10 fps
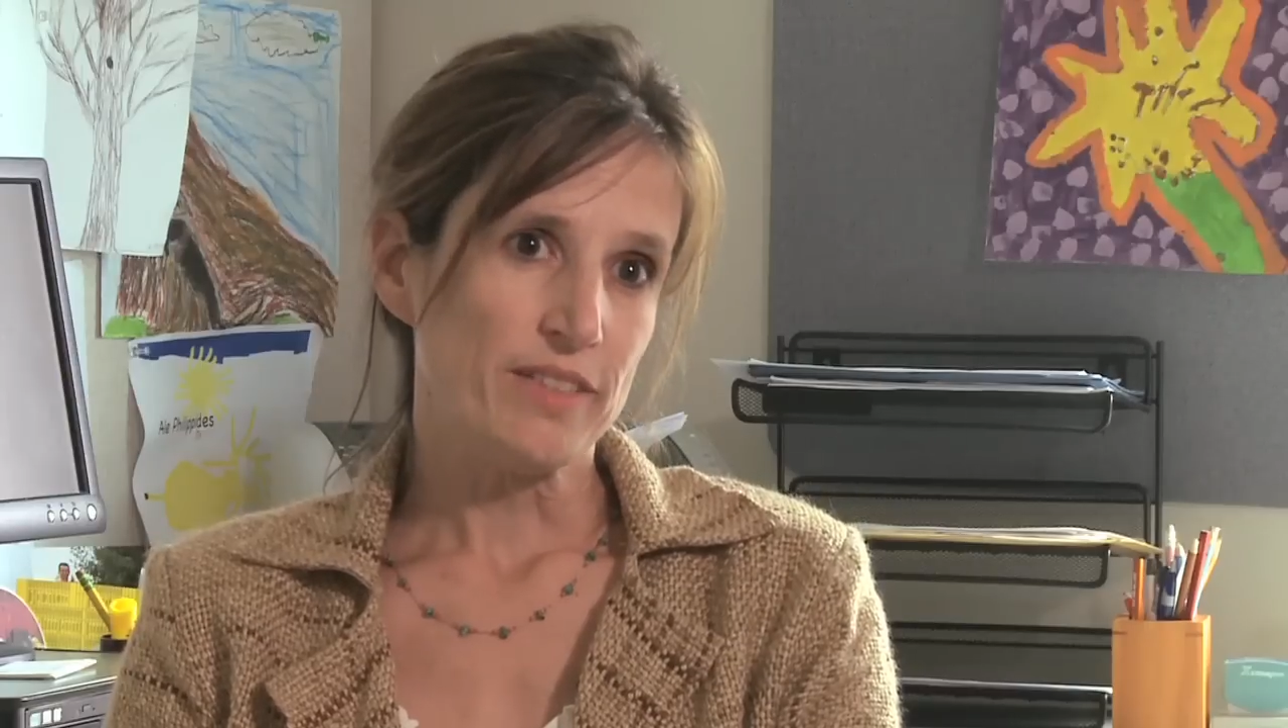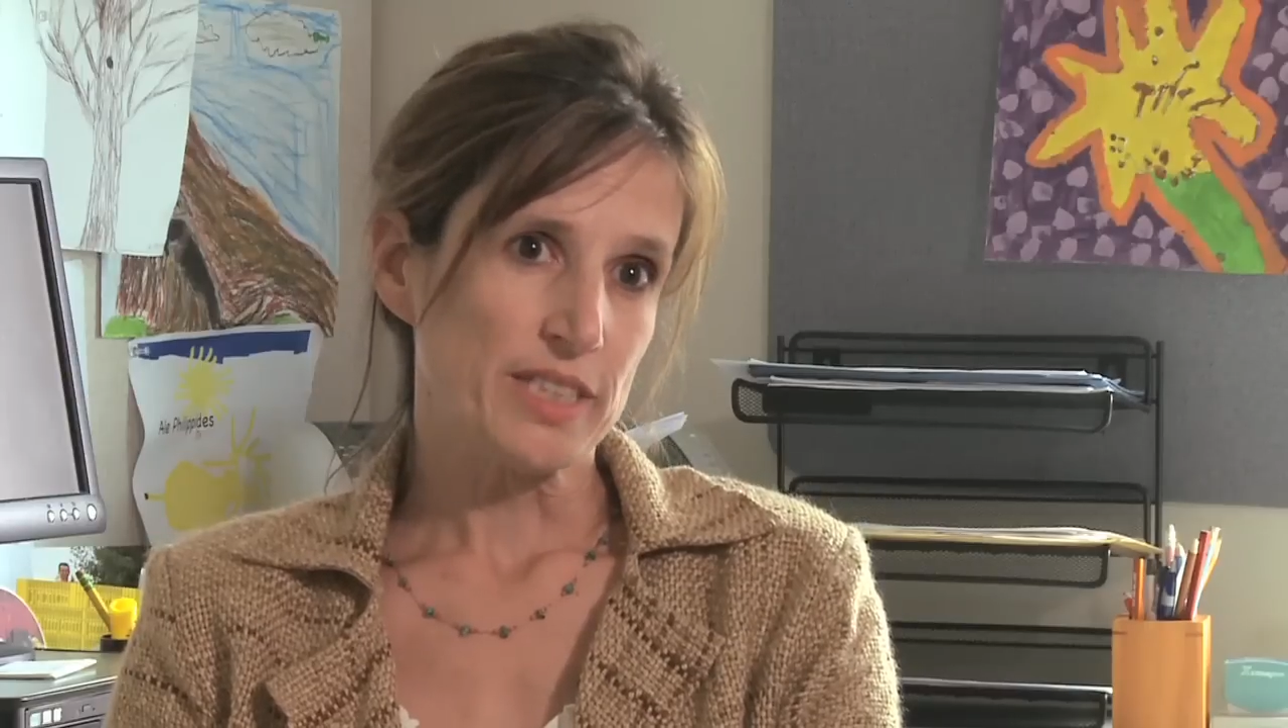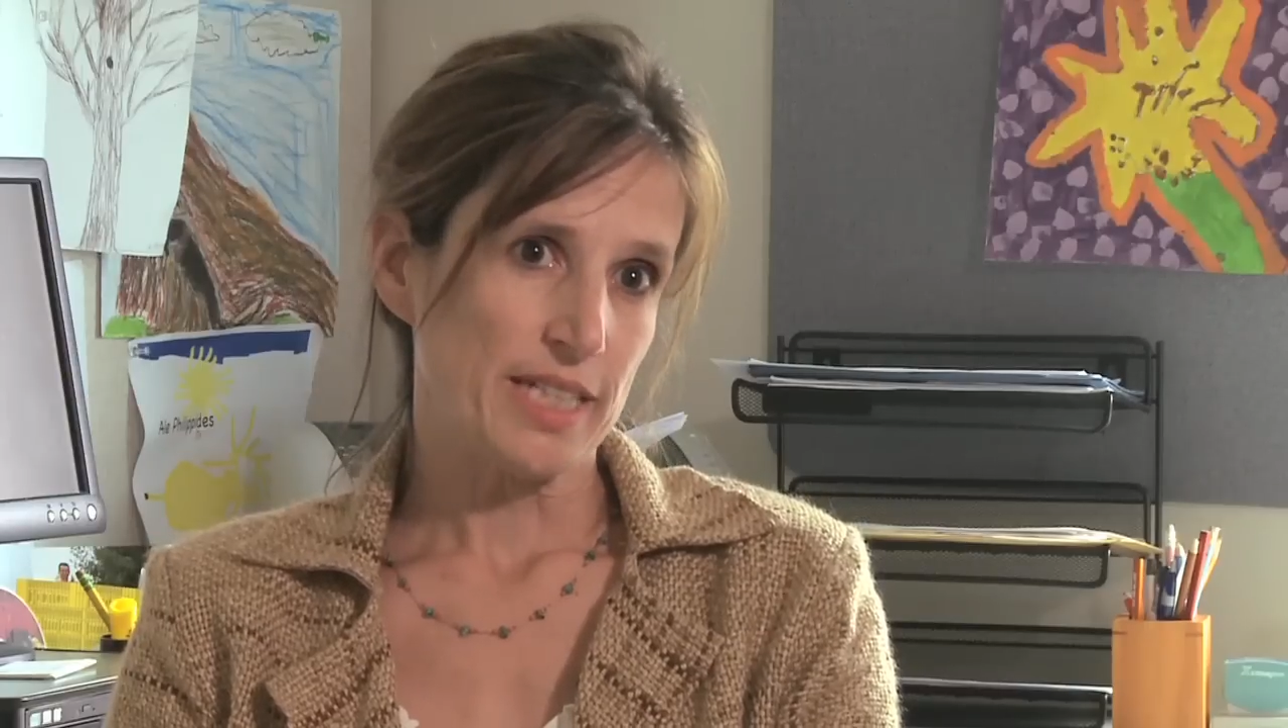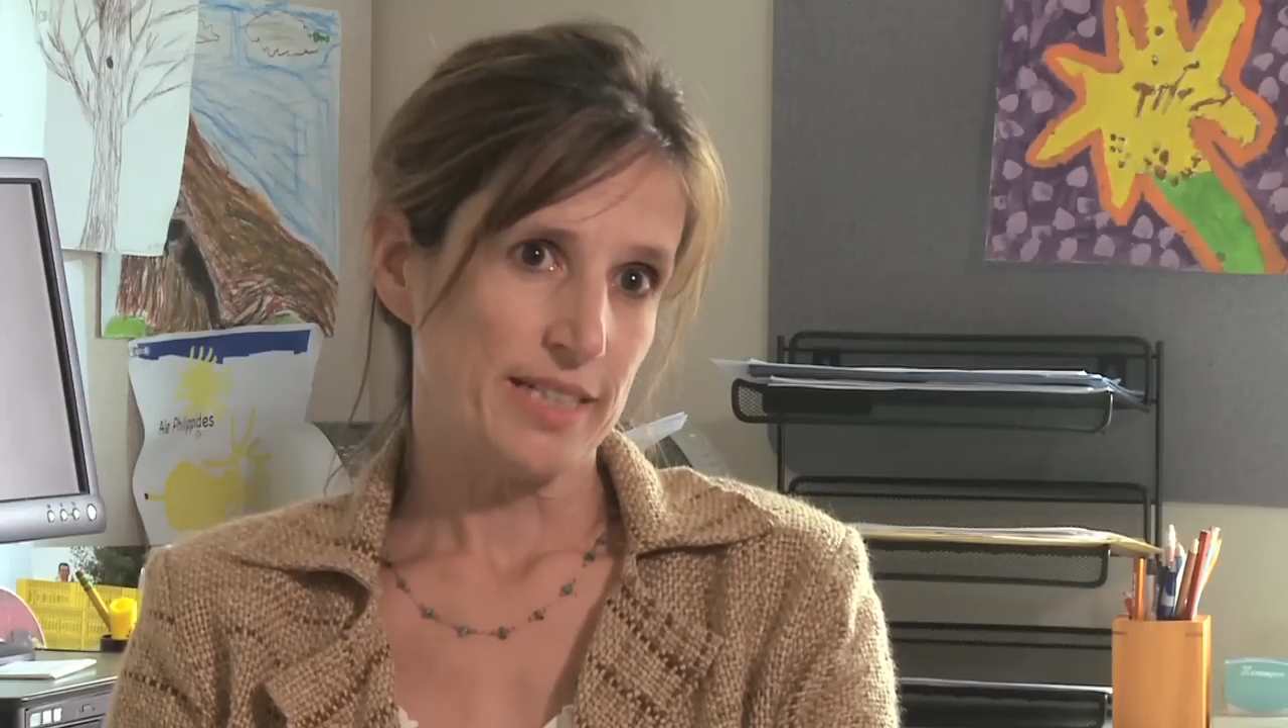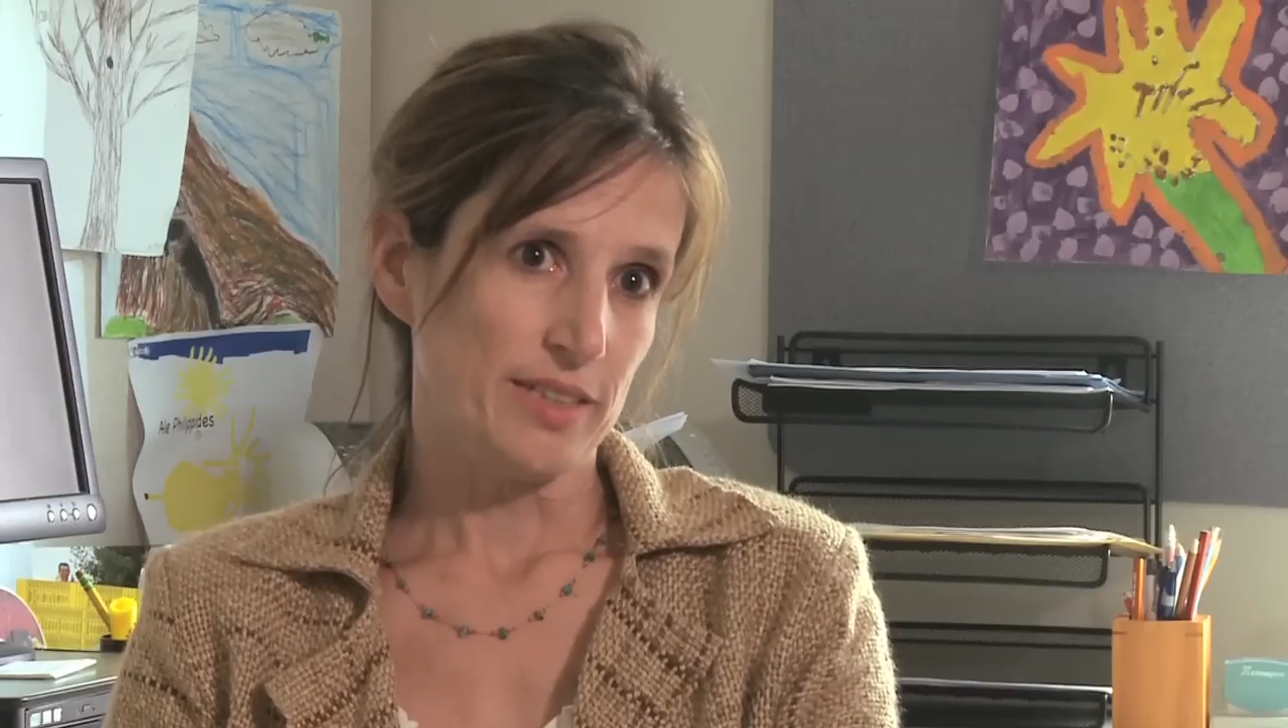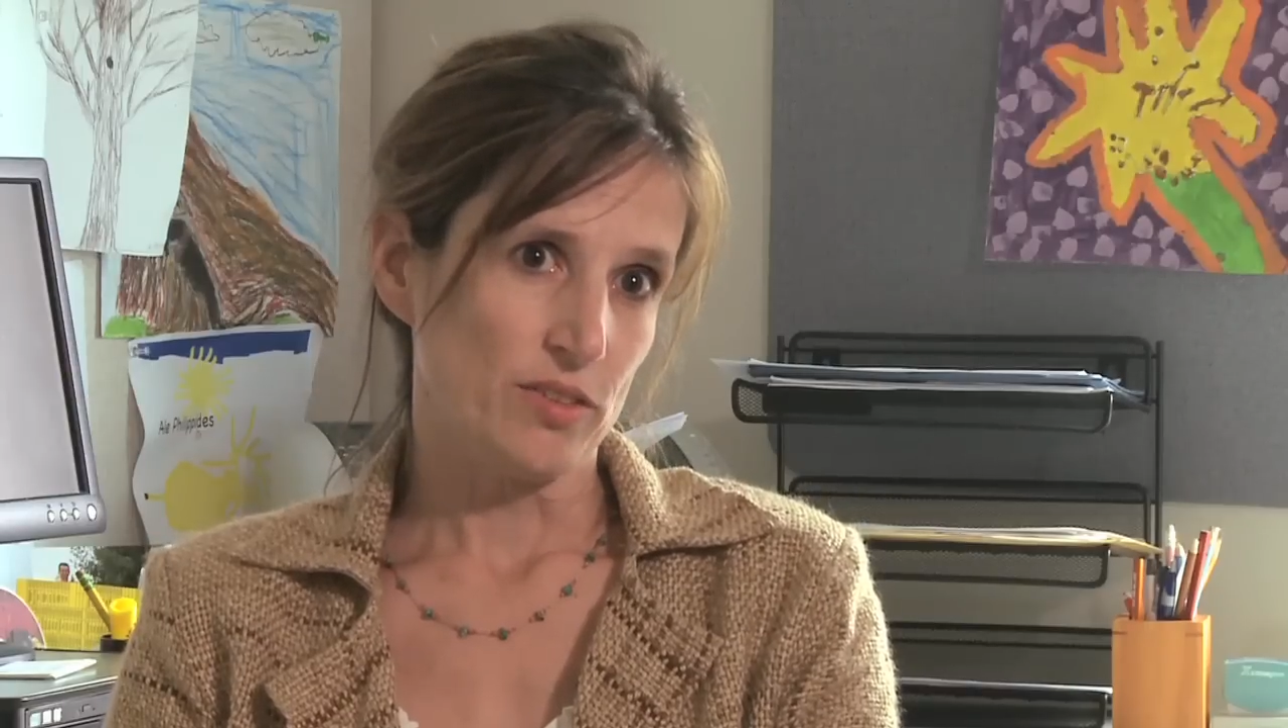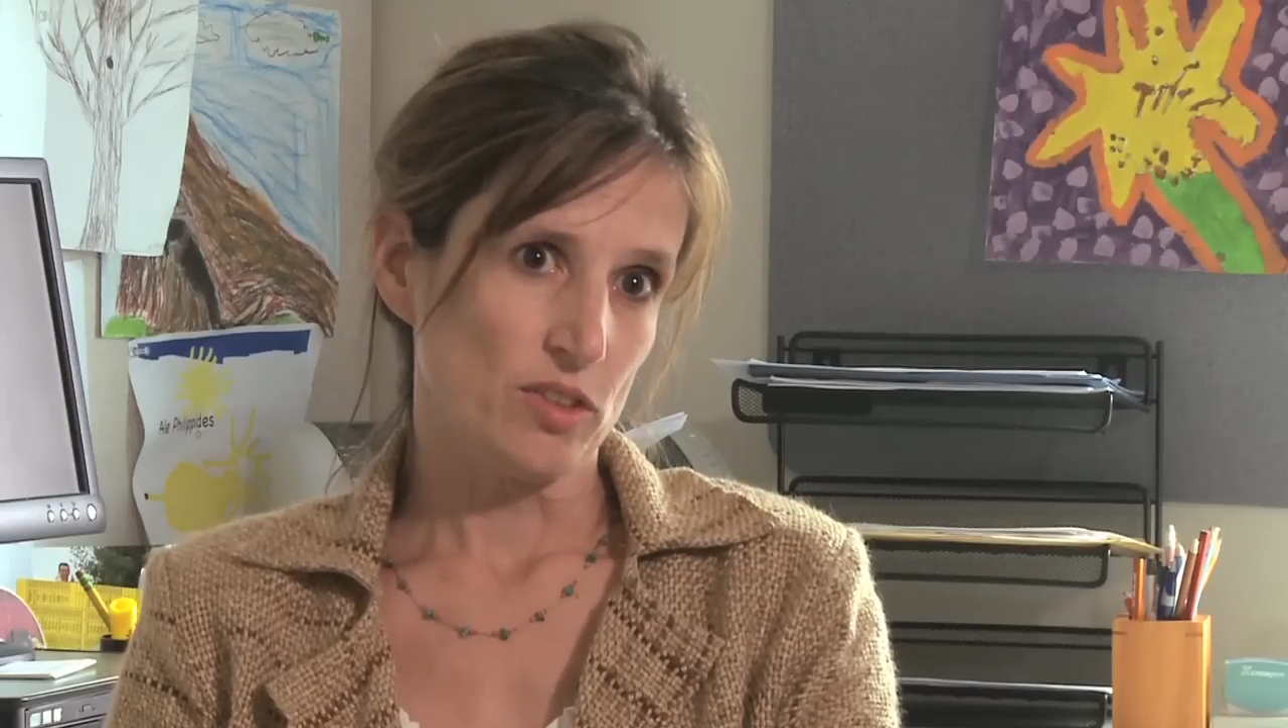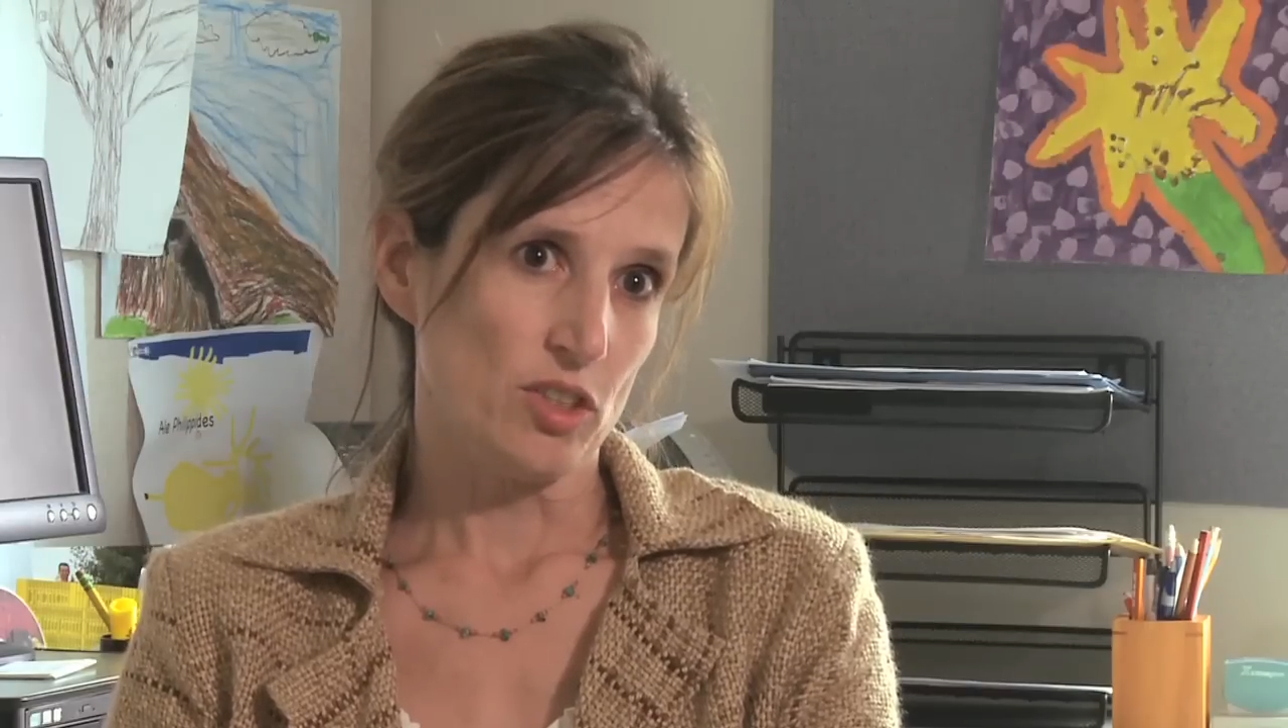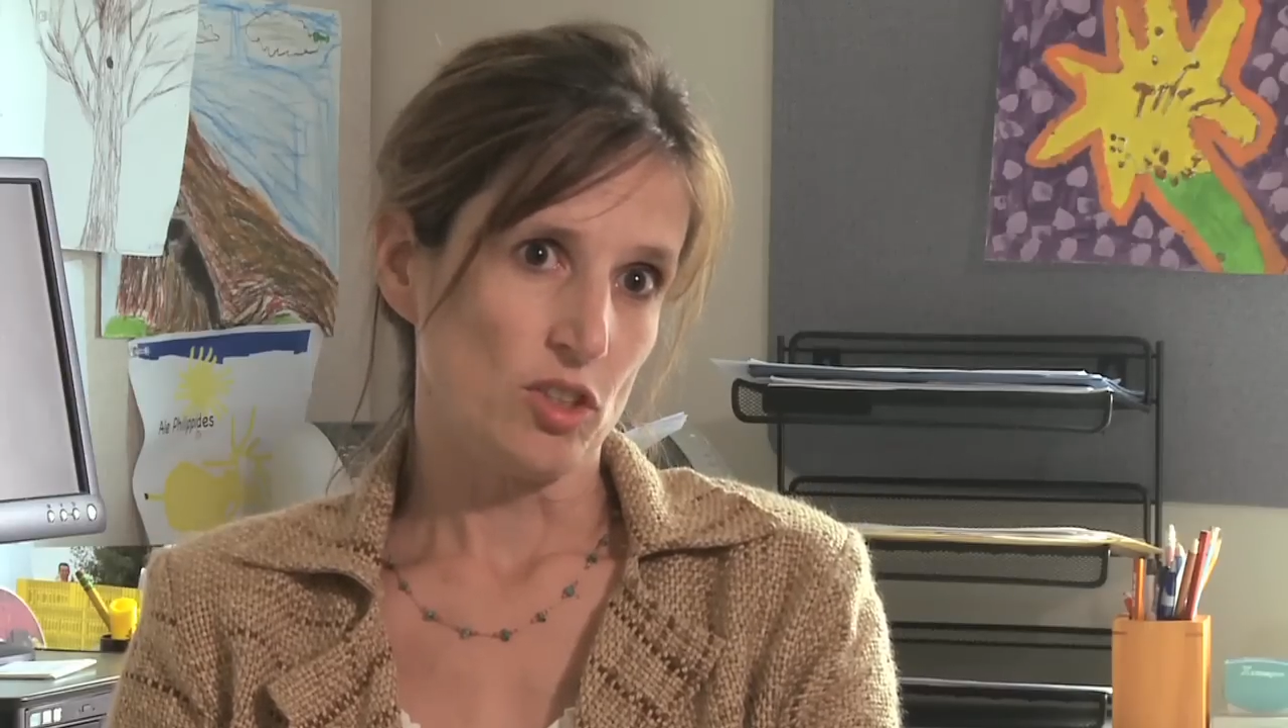a tendency